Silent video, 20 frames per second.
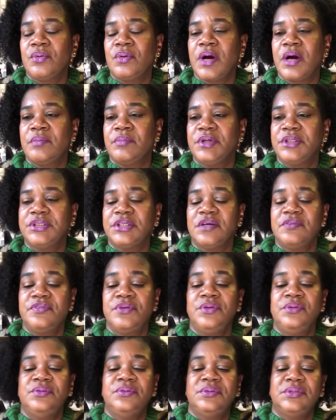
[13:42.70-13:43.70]
much I've
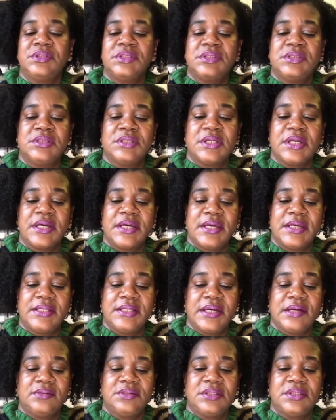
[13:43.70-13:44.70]
used until I get
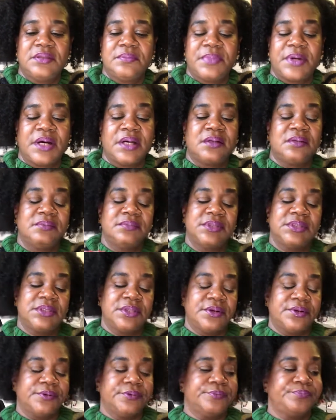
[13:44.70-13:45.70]
down to the bottom.
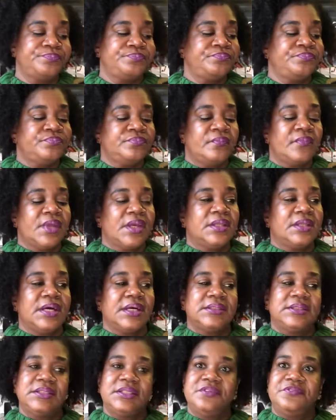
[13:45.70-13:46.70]
So
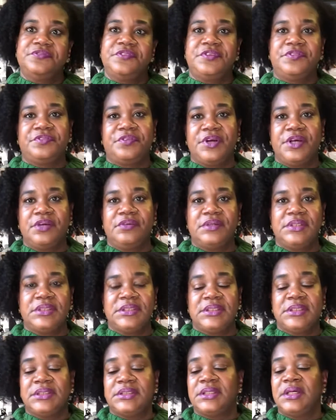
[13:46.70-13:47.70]
that's it for
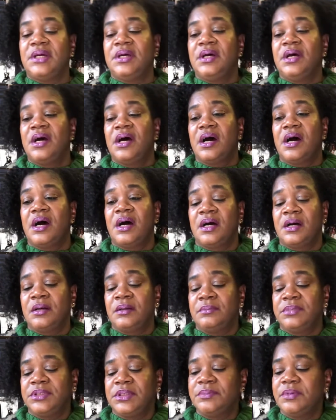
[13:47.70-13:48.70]
fragrances.
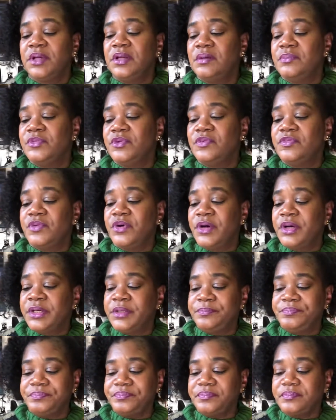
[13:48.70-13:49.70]
So I'm gonna move
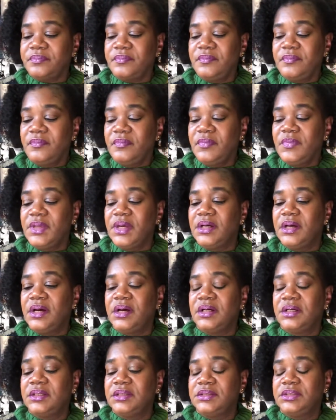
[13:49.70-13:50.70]
on
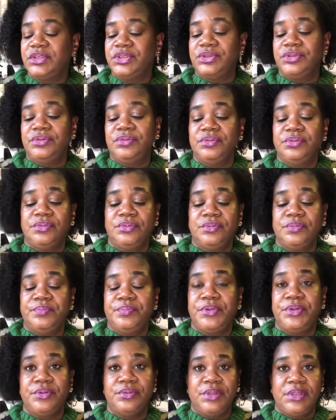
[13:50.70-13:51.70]
to
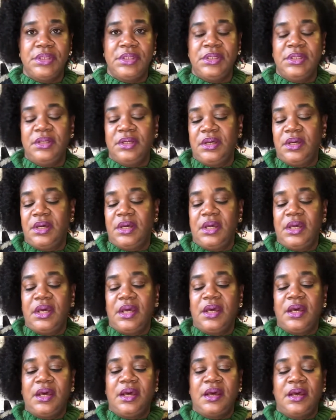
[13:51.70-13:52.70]
beauty,
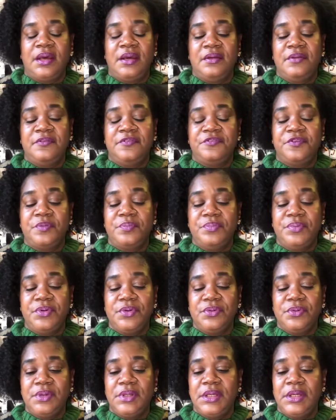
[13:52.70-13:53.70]
and for
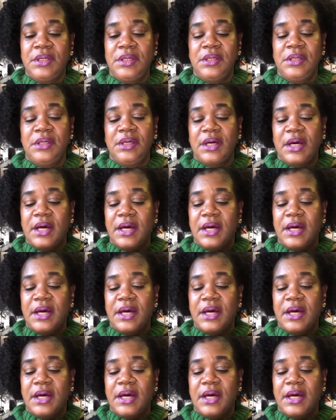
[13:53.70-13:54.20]
beauty,